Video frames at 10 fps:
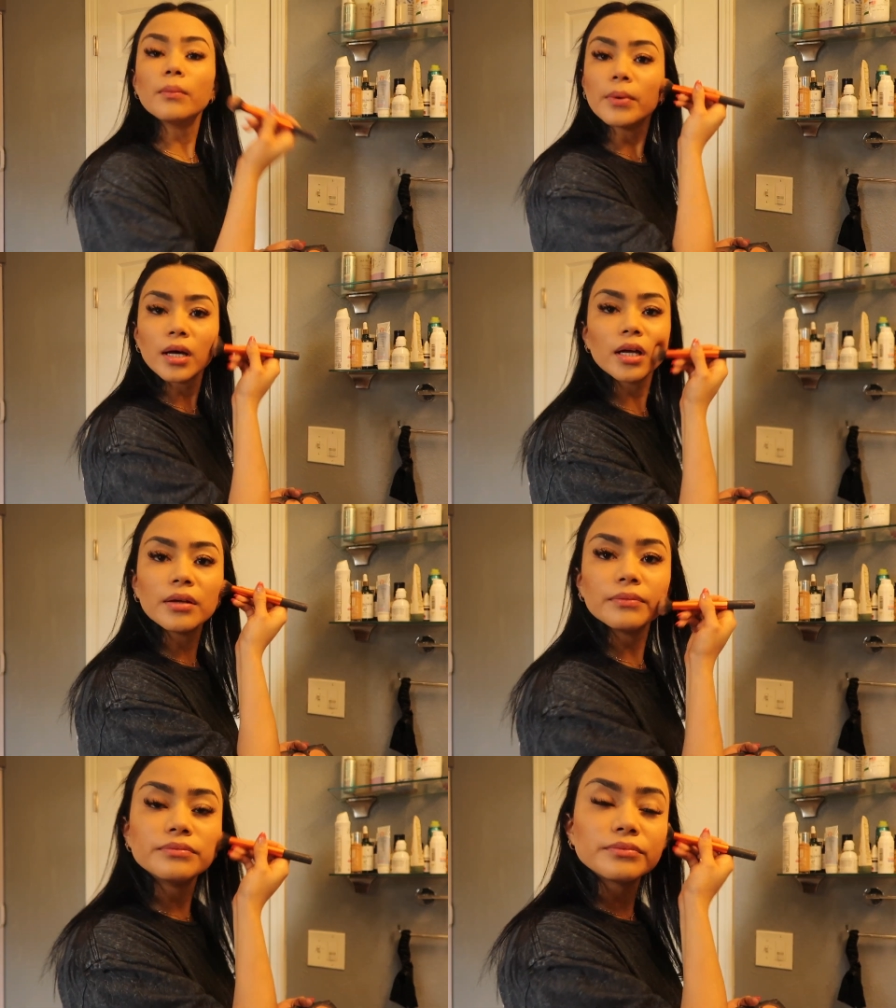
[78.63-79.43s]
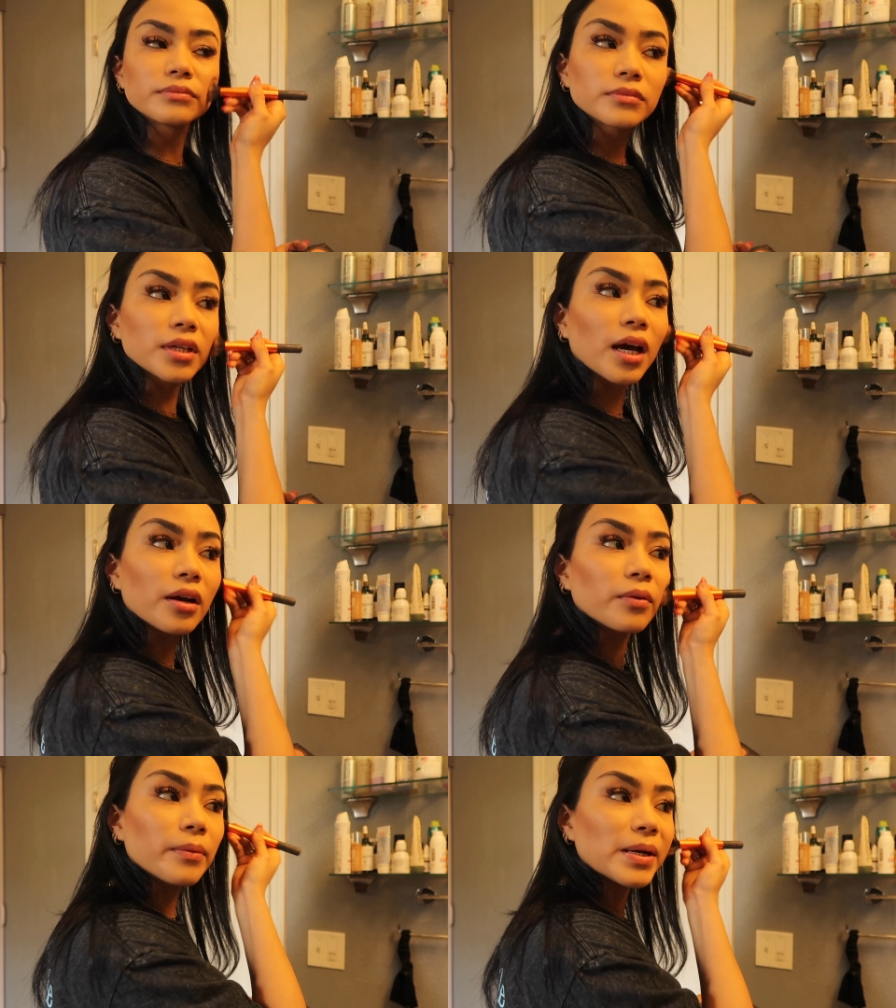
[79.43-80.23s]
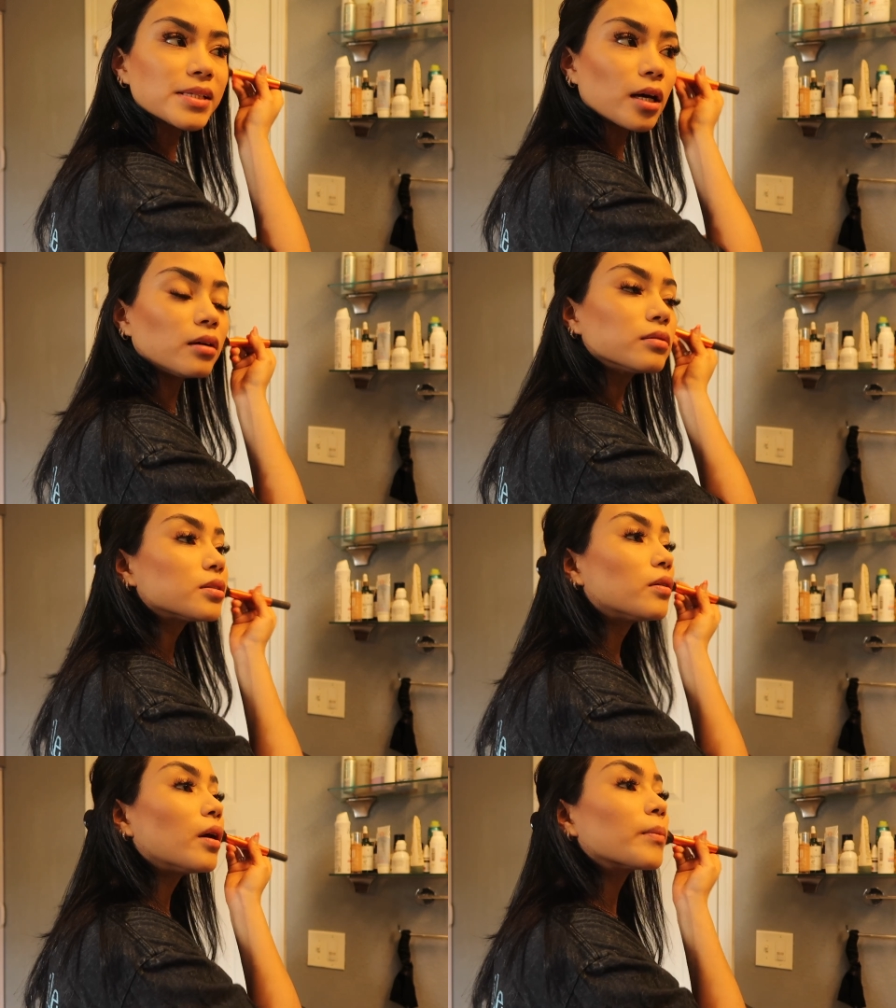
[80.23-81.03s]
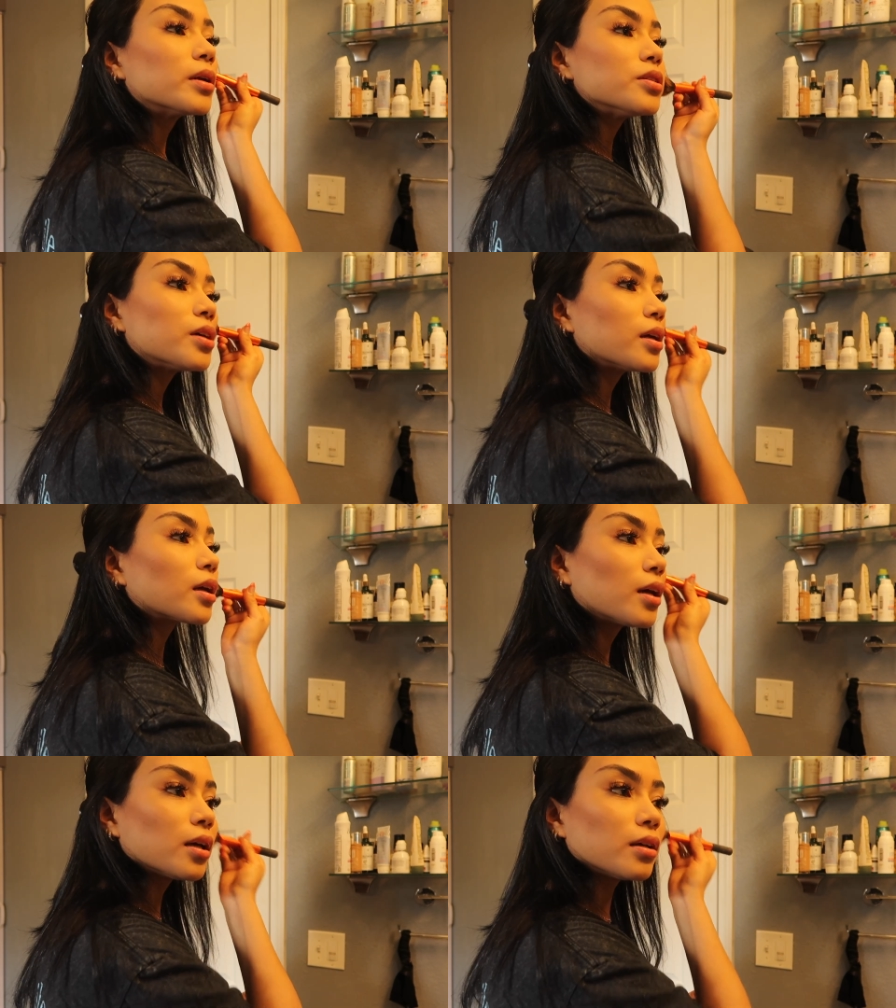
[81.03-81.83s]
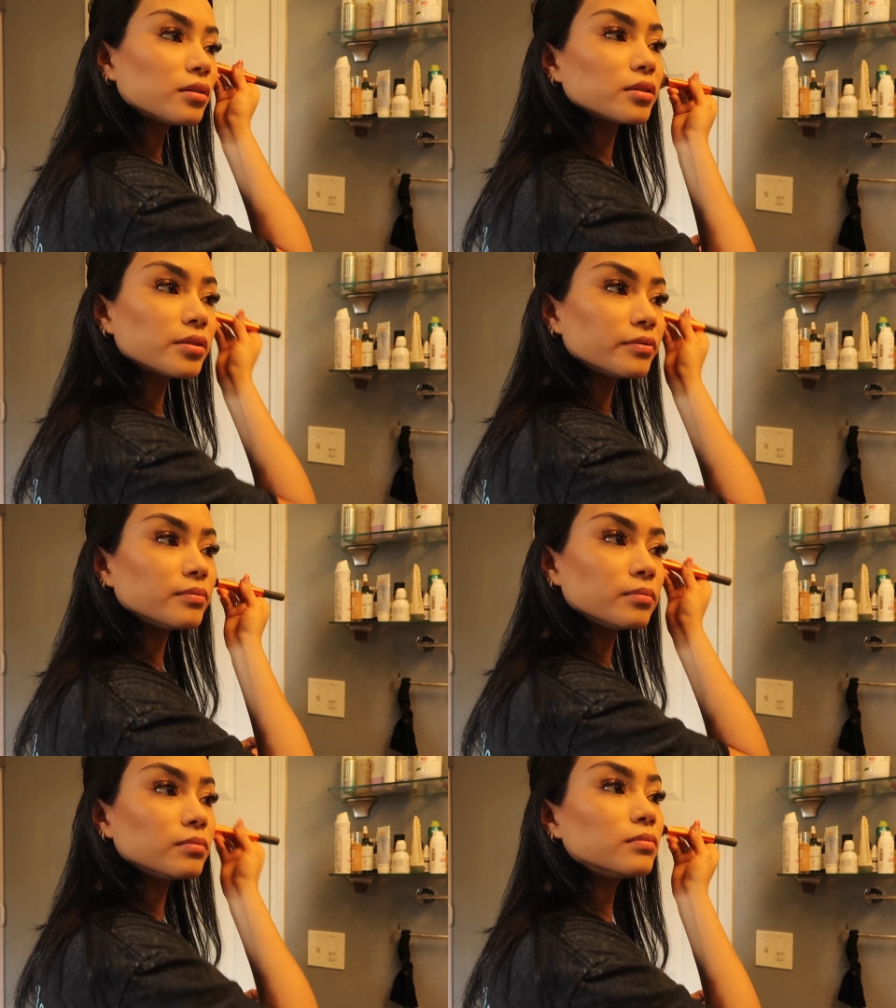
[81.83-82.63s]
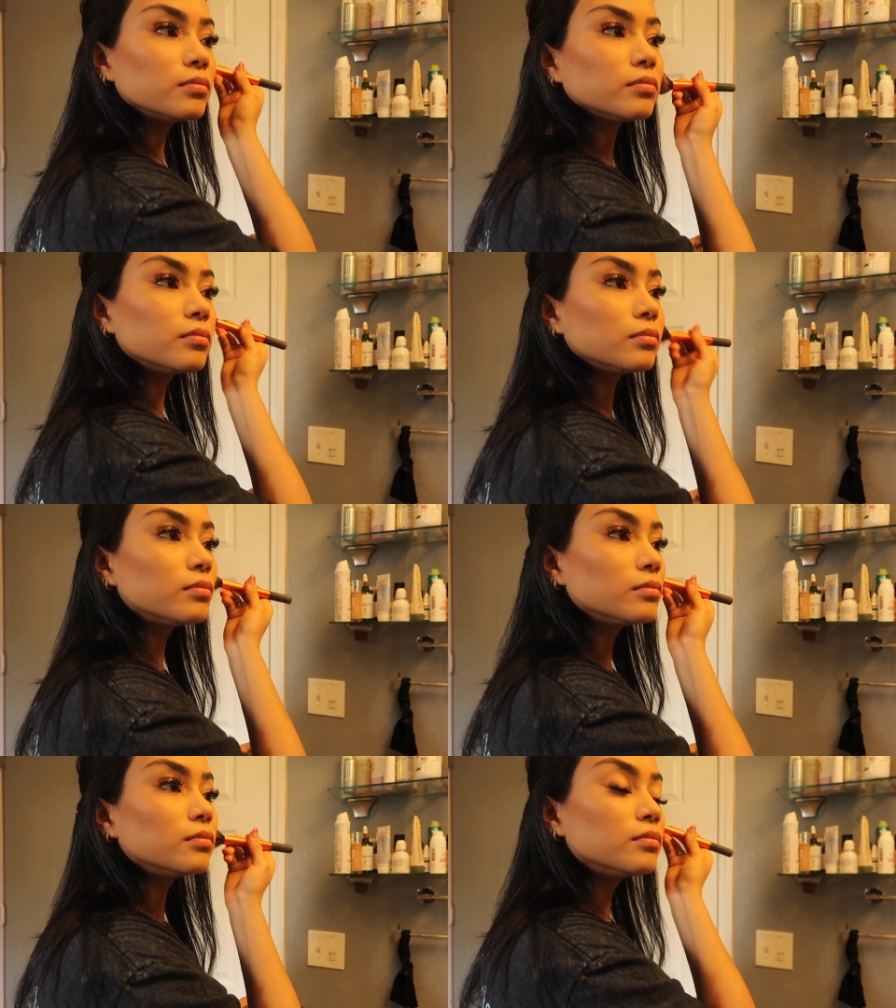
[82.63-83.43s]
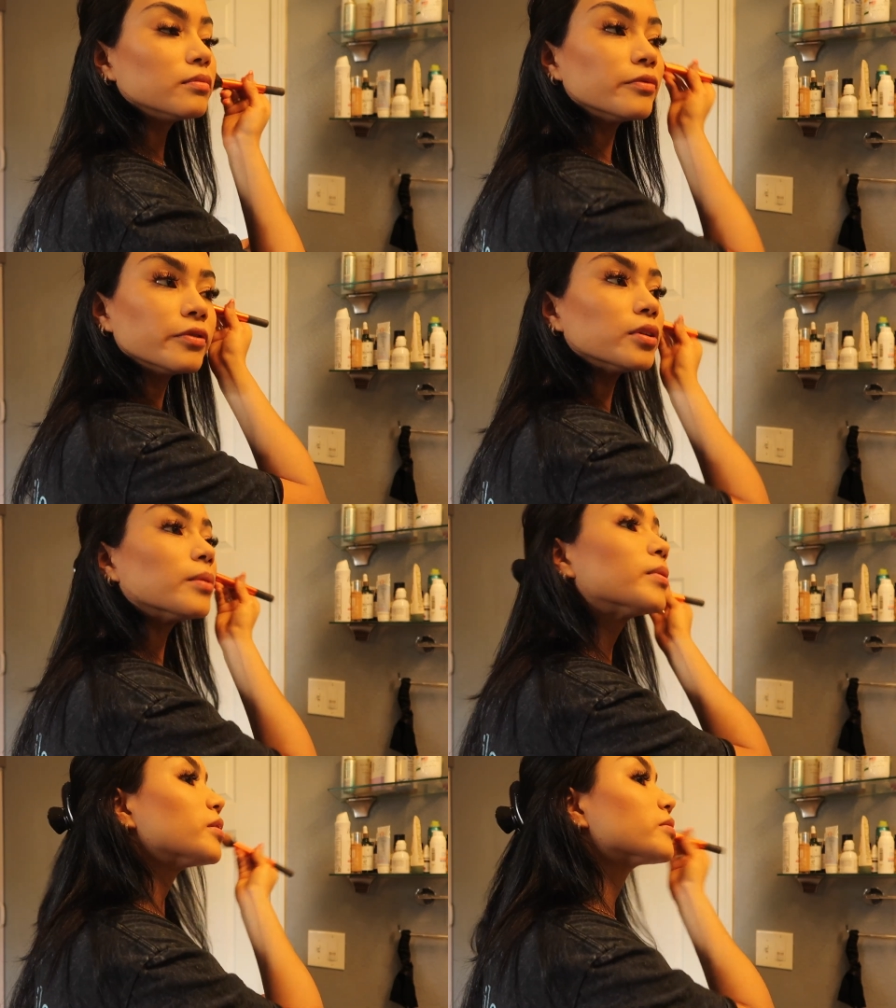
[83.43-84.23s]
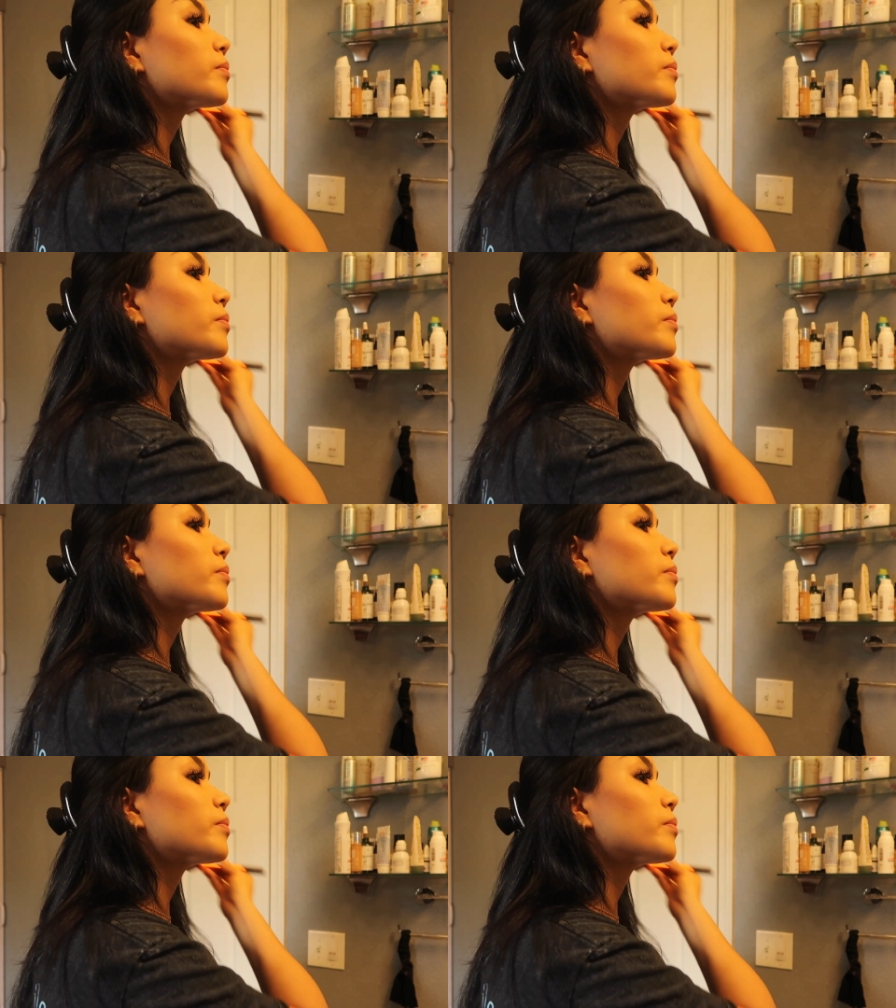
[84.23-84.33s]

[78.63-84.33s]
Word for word: But yeah, I don't want to pass out, so I'm gonna try to get some food in me or